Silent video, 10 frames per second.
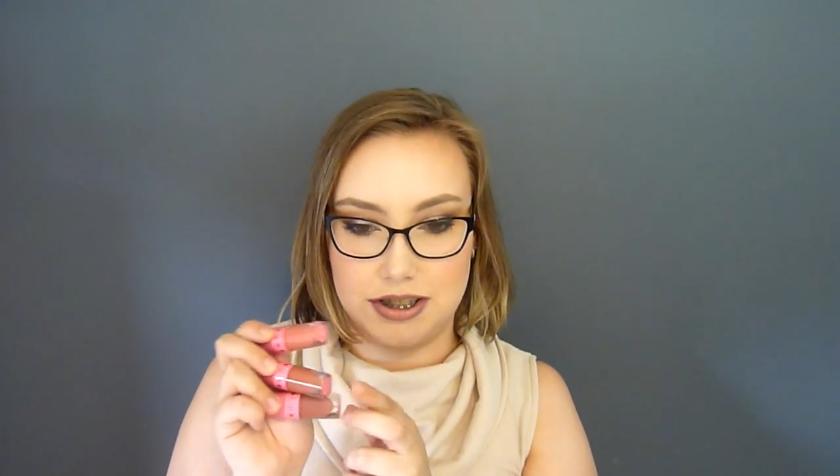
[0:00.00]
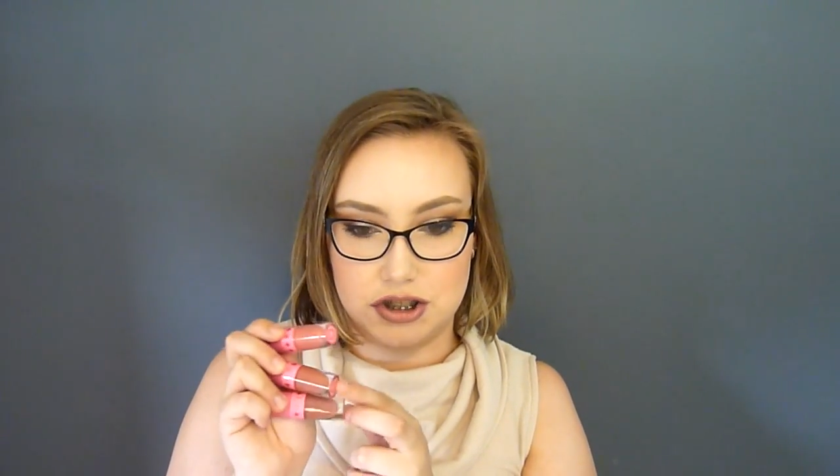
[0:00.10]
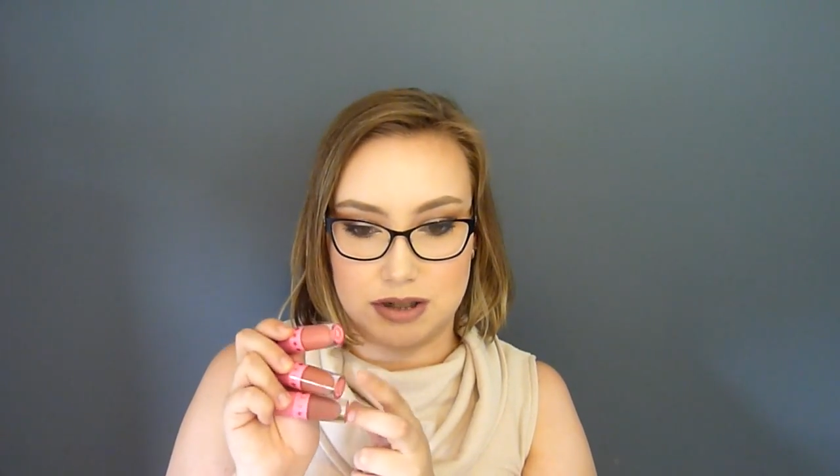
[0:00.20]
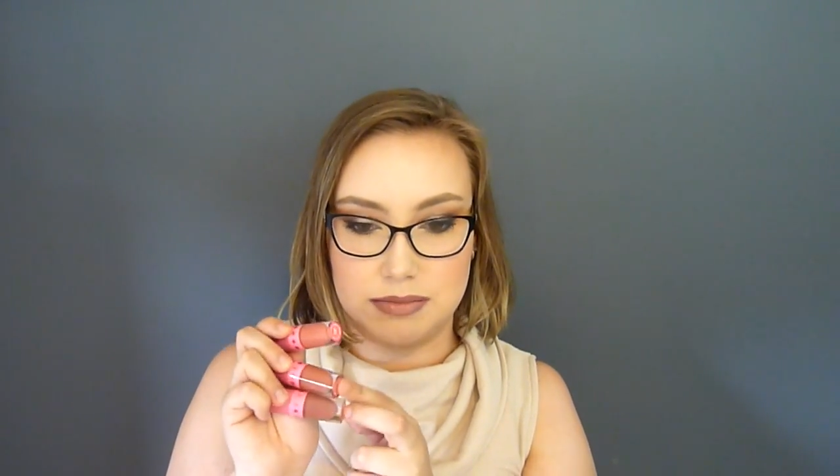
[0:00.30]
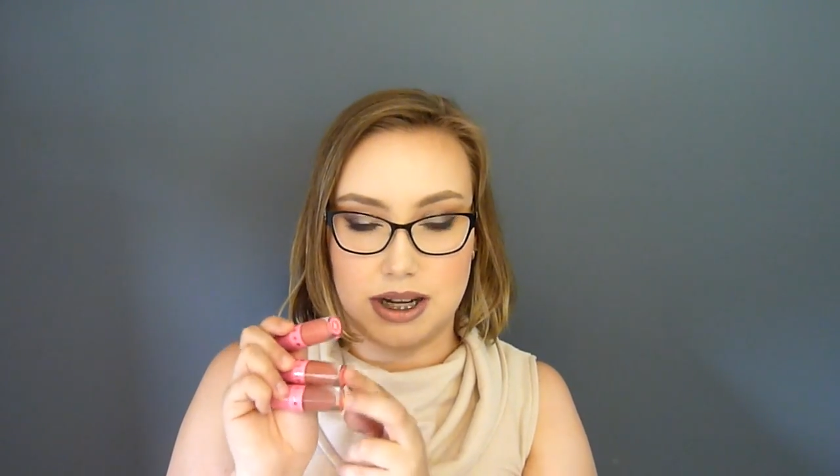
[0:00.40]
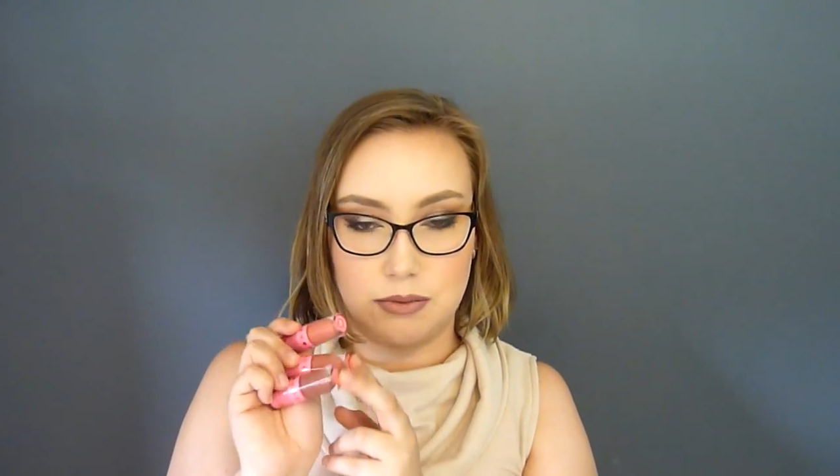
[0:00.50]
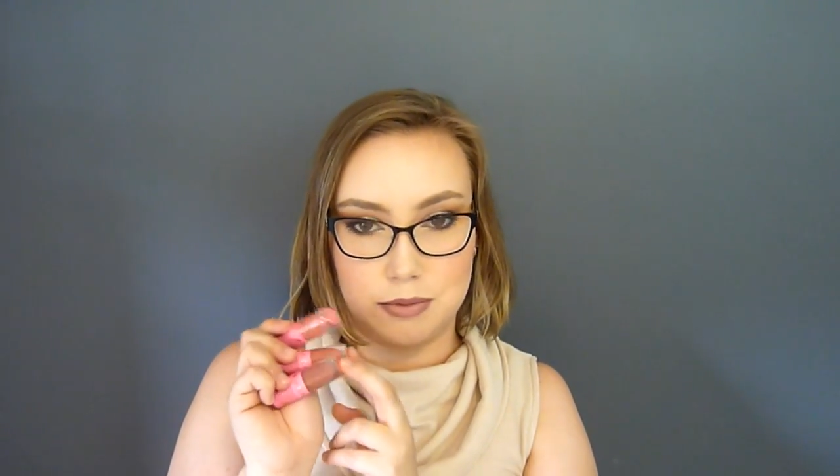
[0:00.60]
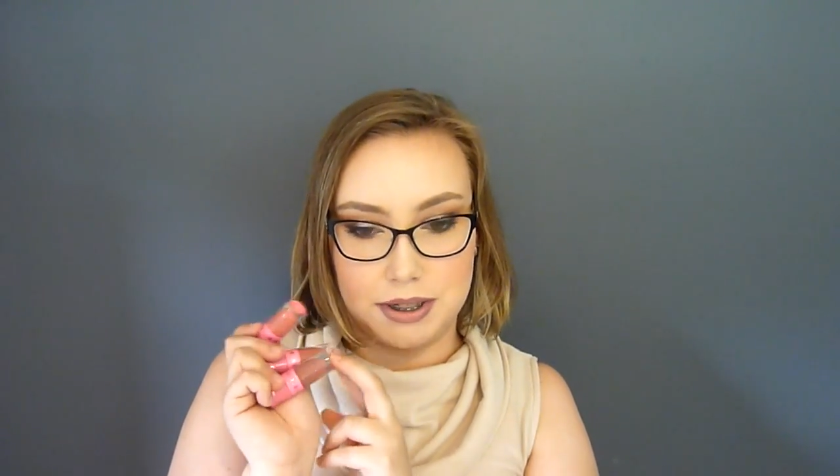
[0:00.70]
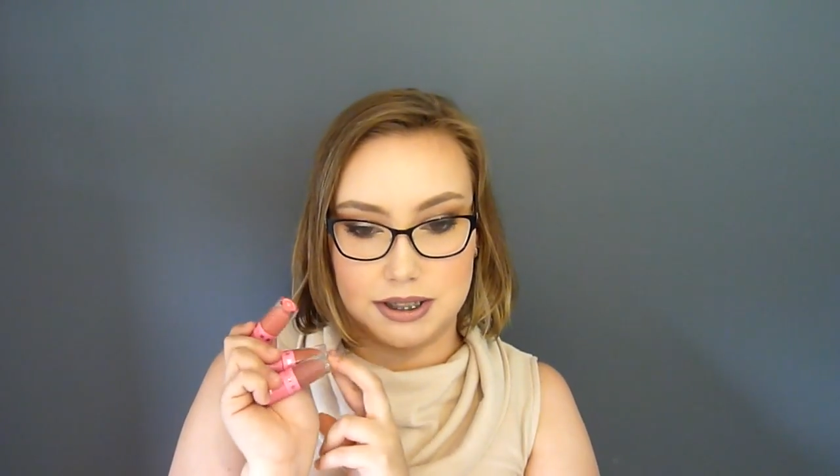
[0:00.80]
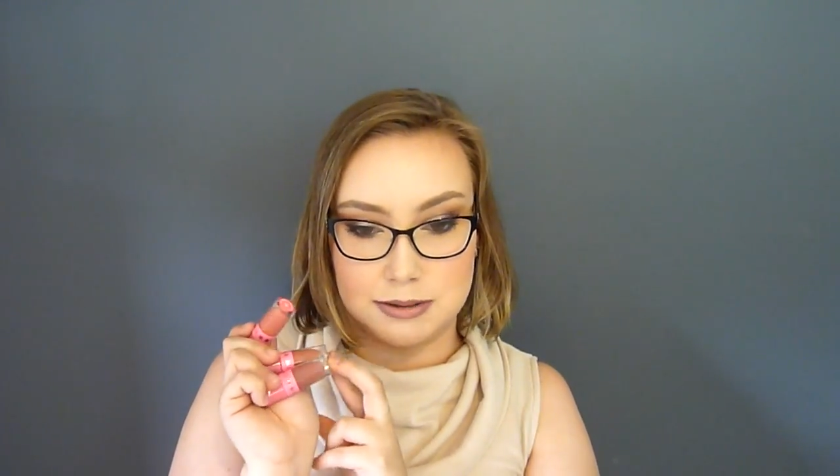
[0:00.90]
and Gemini
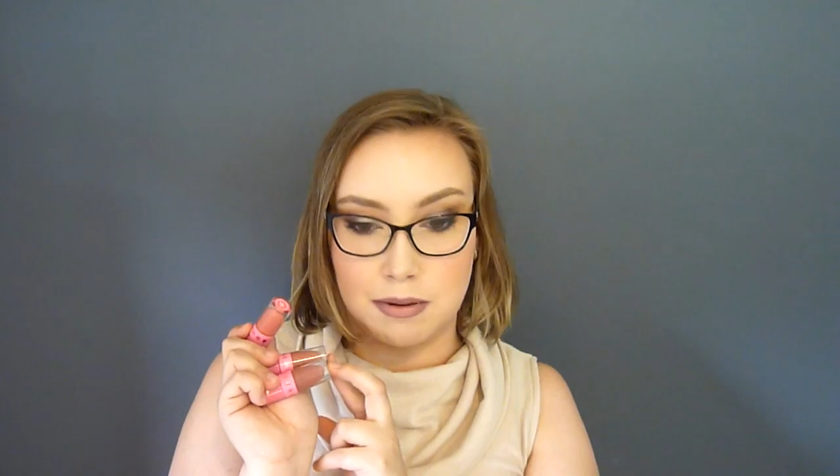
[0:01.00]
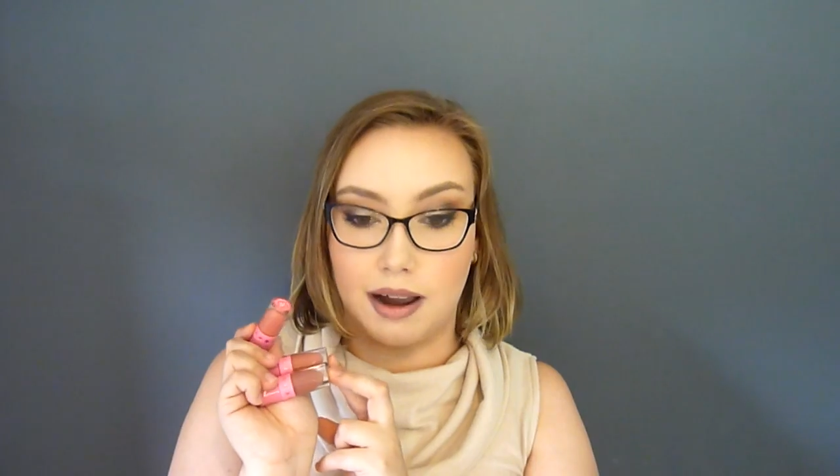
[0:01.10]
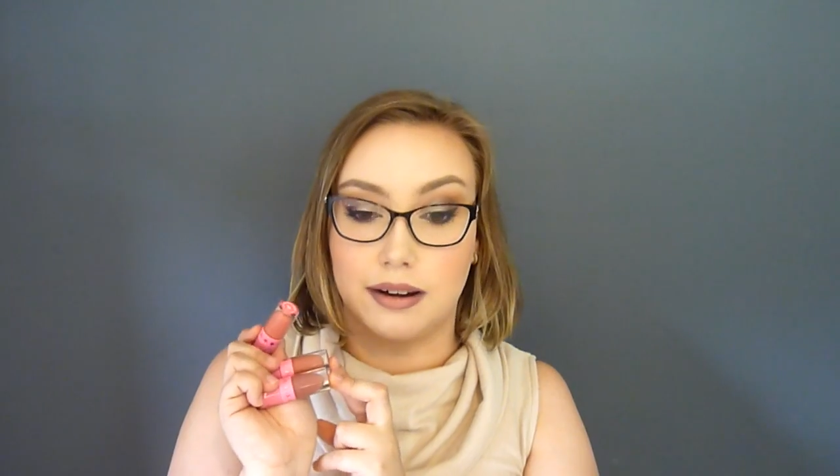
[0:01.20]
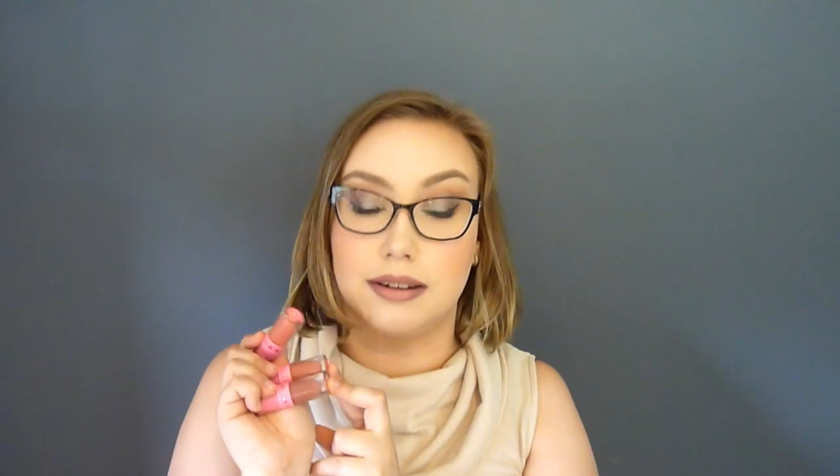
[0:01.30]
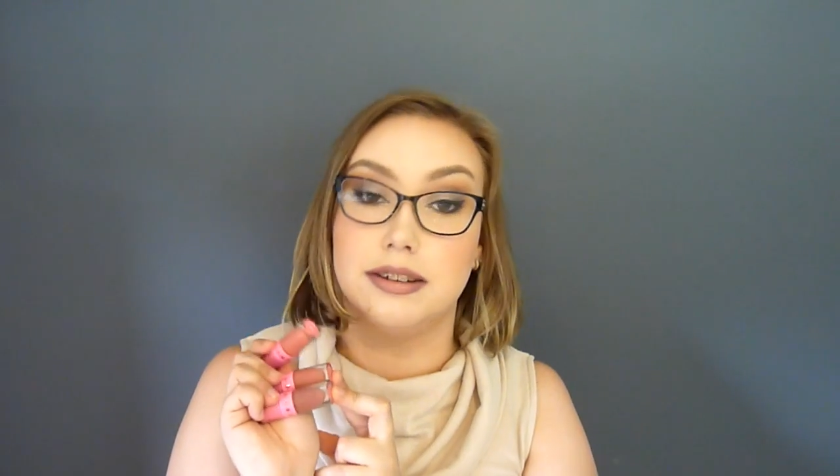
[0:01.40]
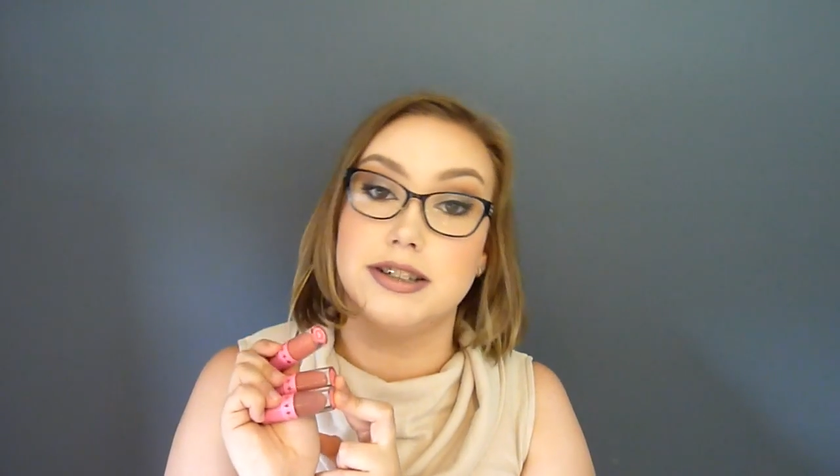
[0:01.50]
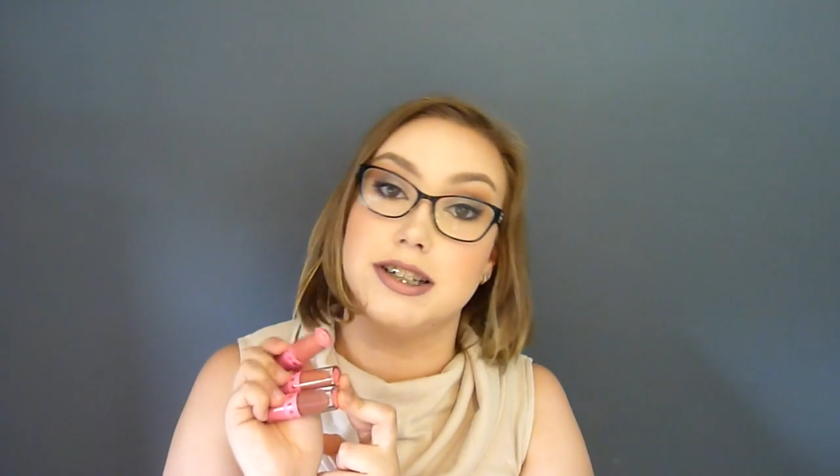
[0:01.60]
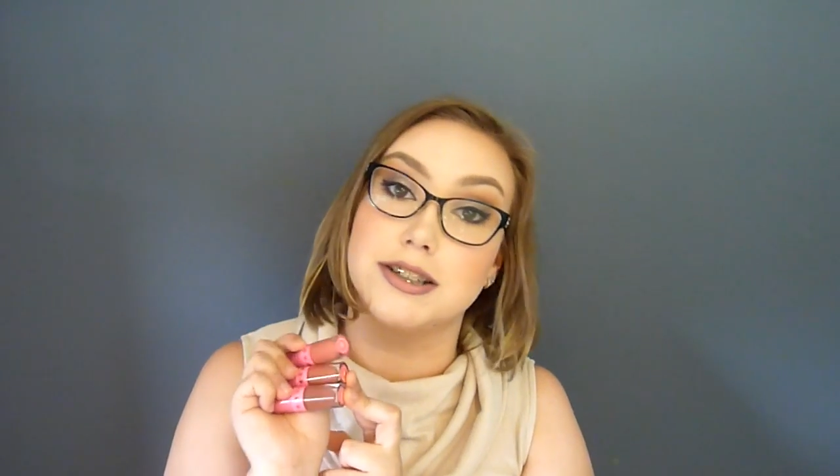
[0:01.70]
will be expiring this year.